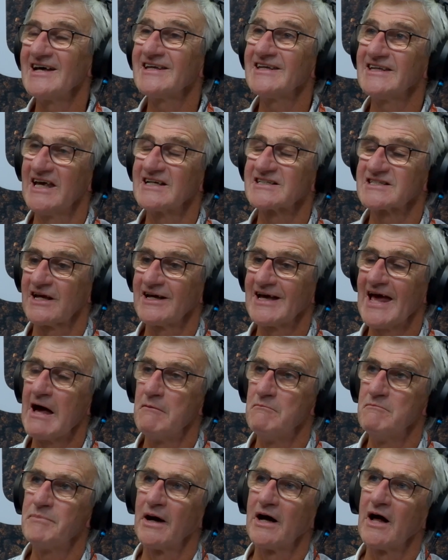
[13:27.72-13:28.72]
Yes, I
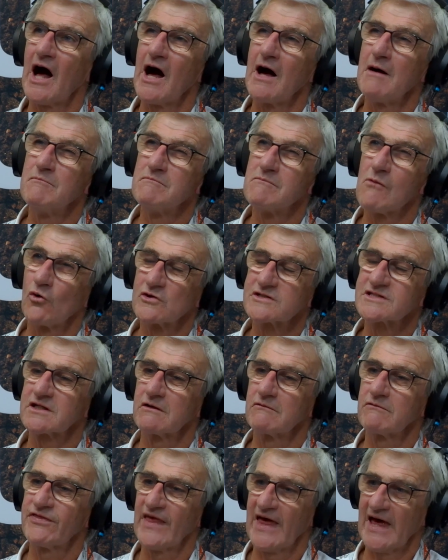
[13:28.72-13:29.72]
am, but I'm
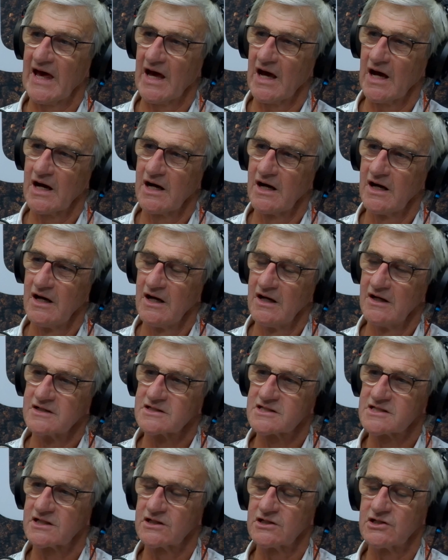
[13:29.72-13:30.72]
also there
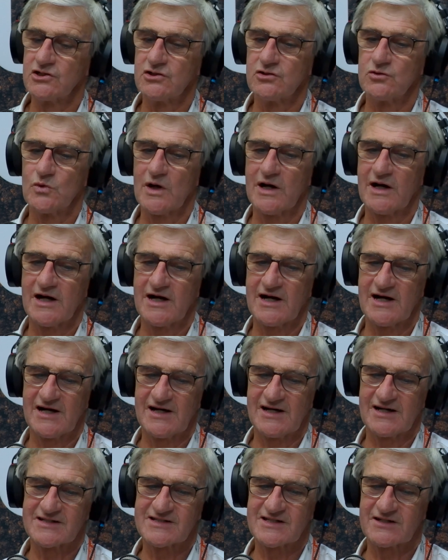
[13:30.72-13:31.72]

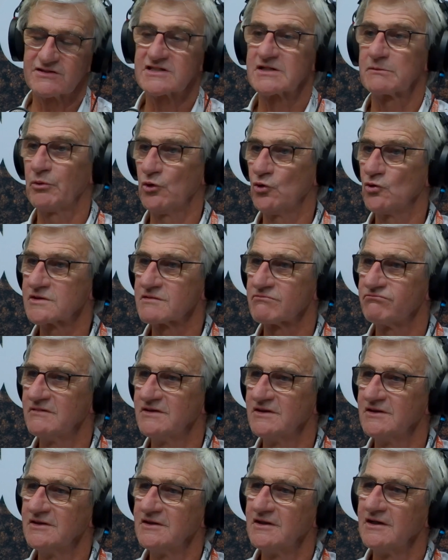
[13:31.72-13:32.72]
to support
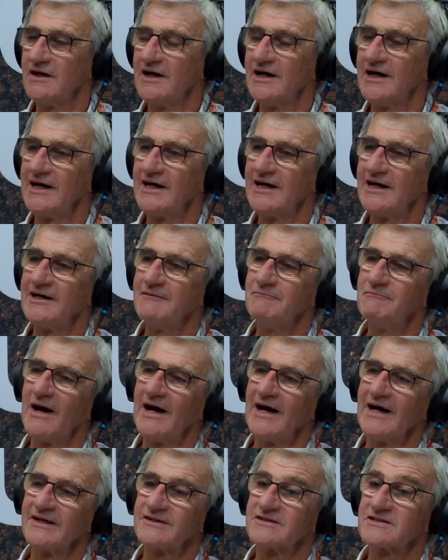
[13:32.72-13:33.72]

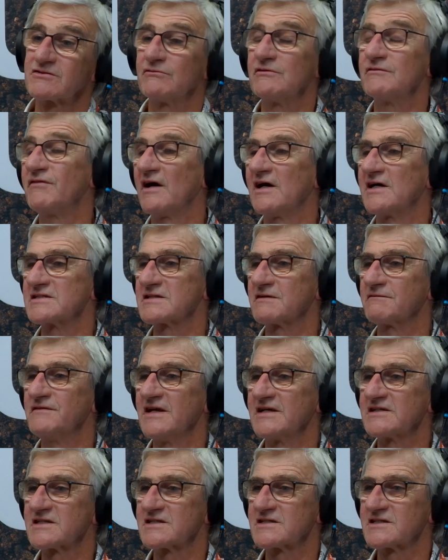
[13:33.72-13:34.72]
and to advise if
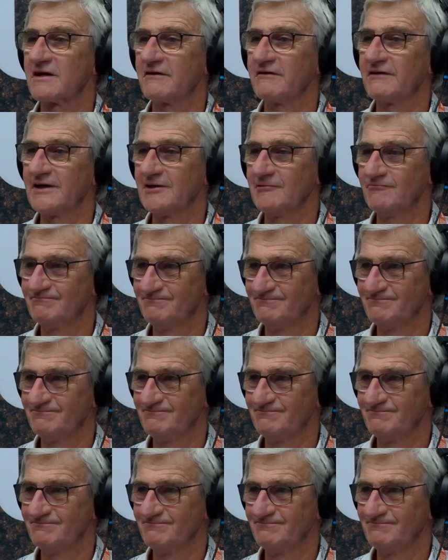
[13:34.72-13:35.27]
necessary.